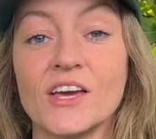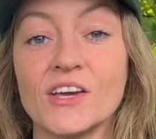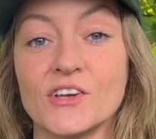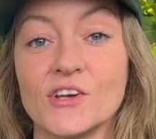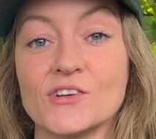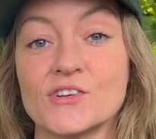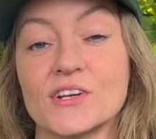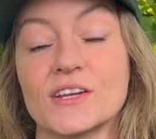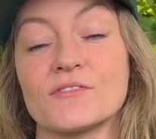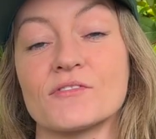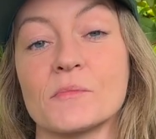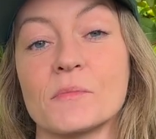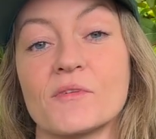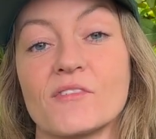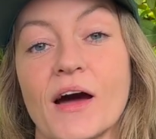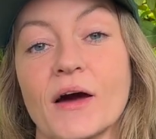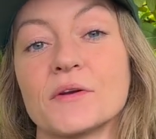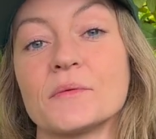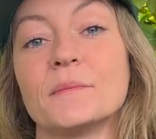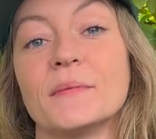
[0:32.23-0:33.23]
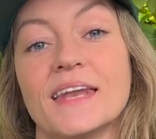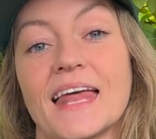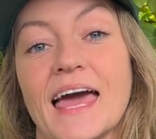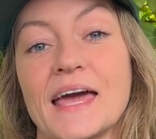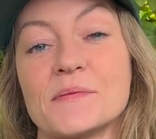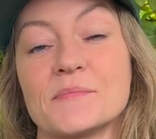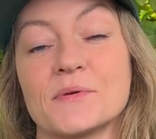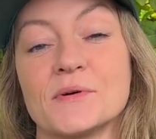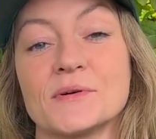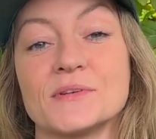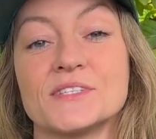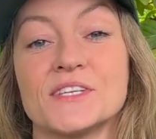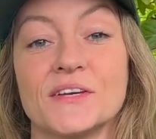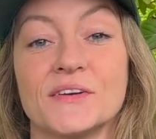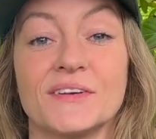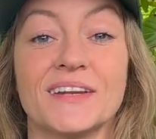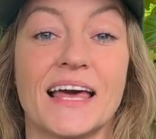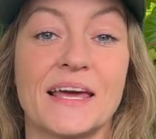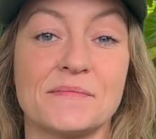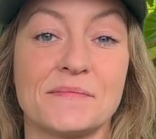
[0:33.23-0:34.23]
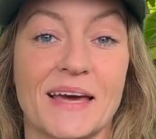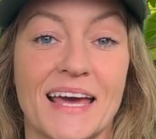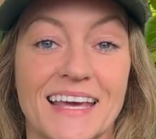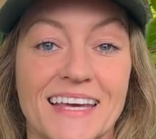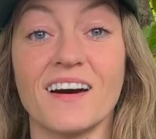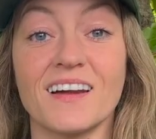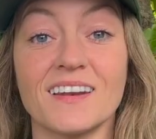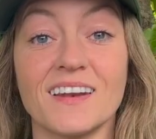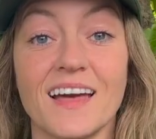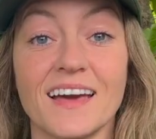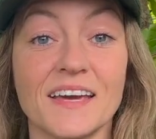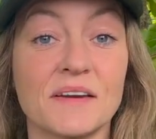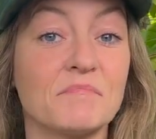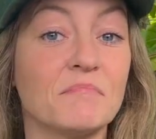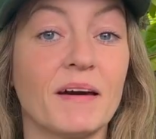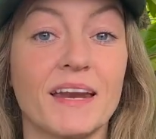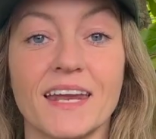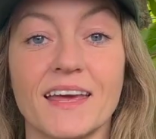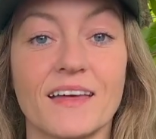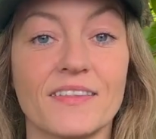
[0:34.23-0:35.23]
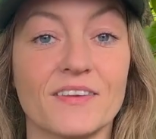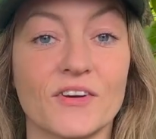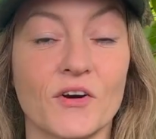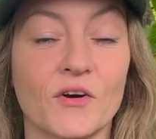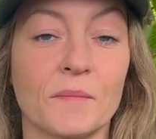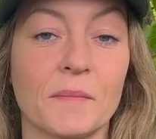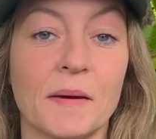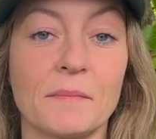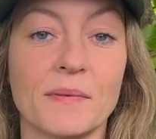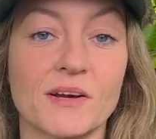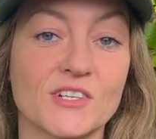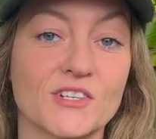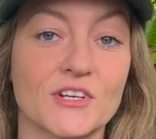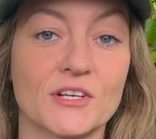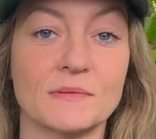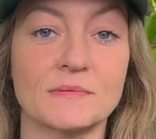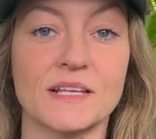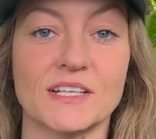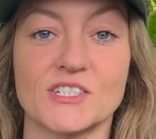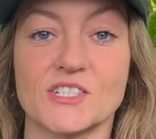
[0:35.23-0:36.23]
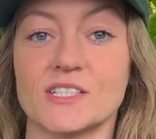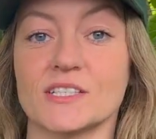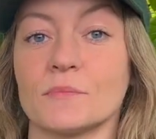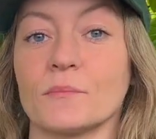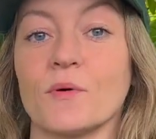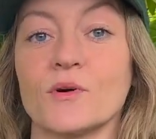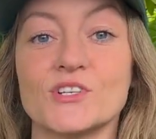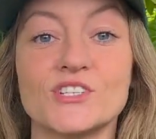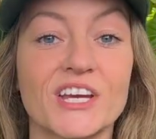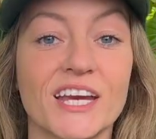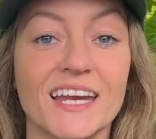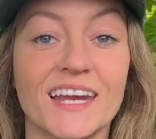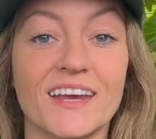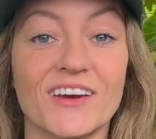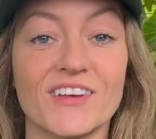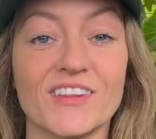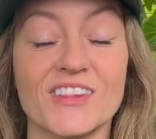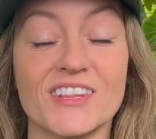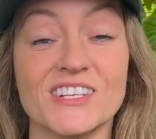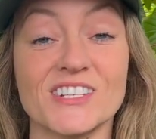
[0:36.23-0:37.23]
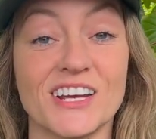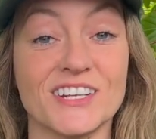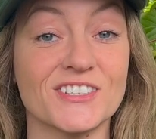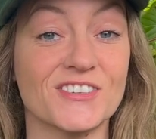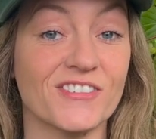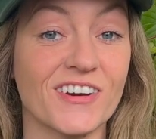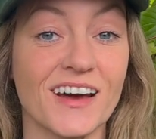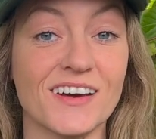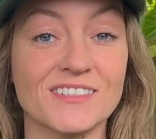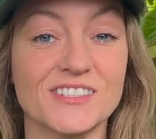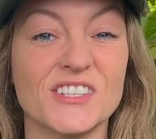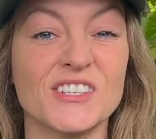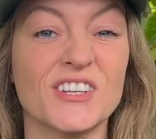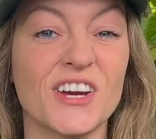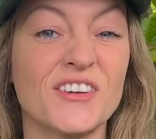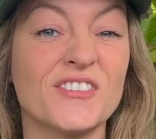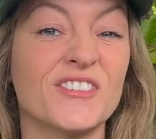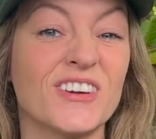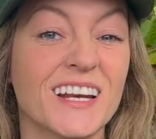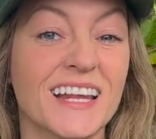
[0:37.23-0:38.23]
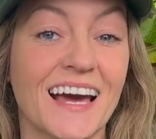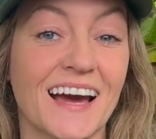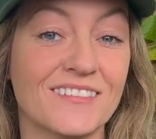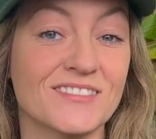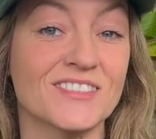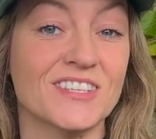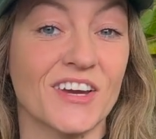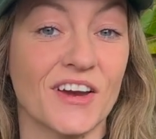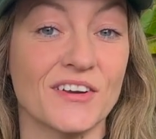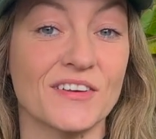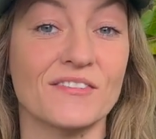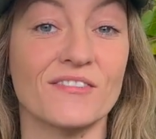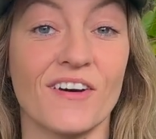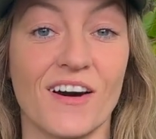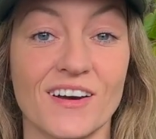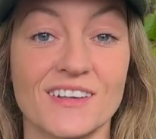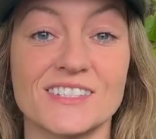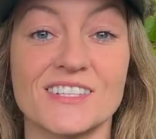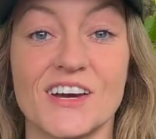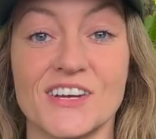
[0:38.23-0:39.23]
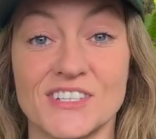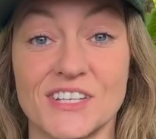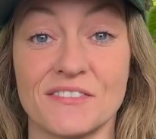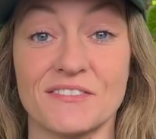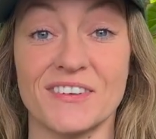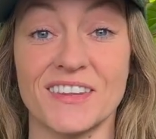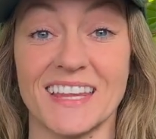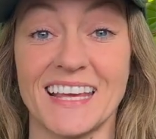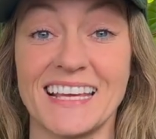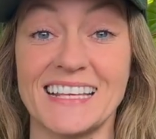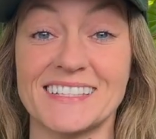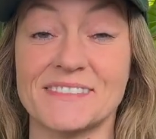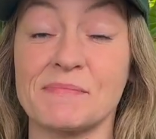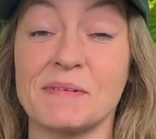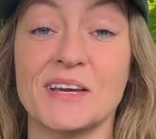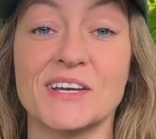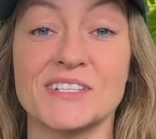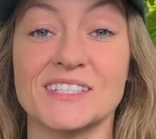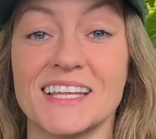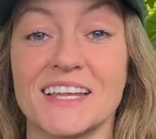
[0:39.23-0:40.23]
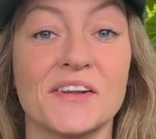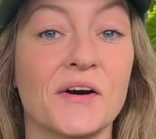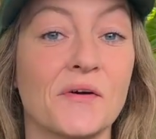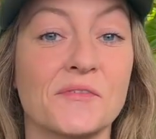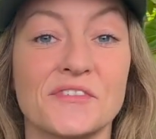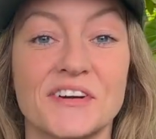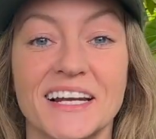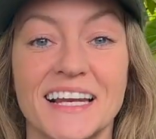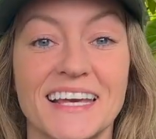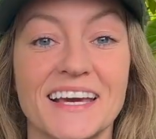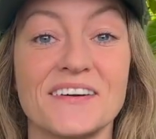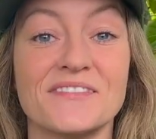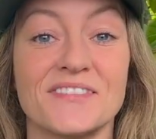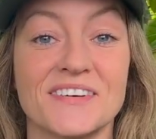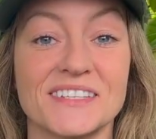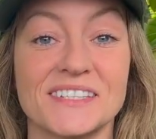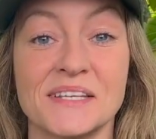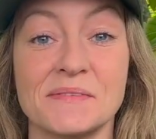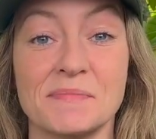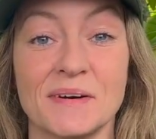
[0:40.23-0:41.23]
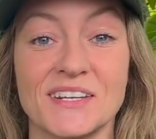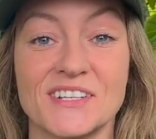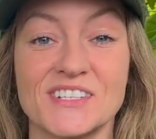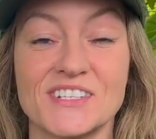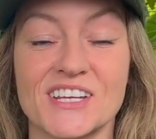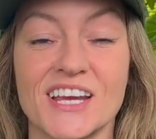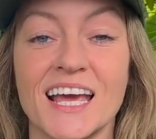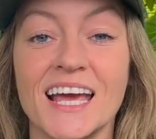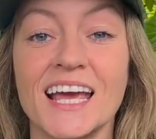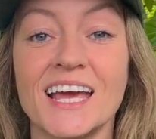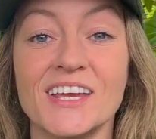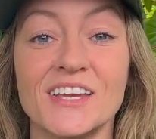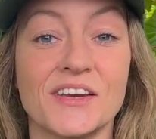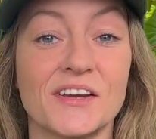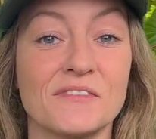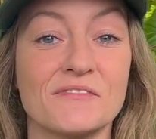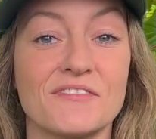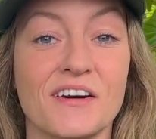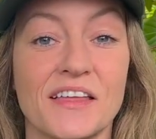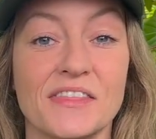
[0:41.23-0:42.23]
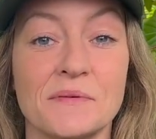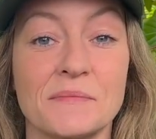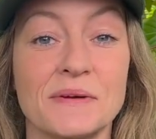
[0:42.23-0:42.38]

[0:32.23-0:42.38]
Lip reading: usually from around mid-April to late May. Unlike many other gourmet mushrooms such as the porcini or the chanterelles, you don't really have to go far searching for these because they're not really a fussy bunch. You can find them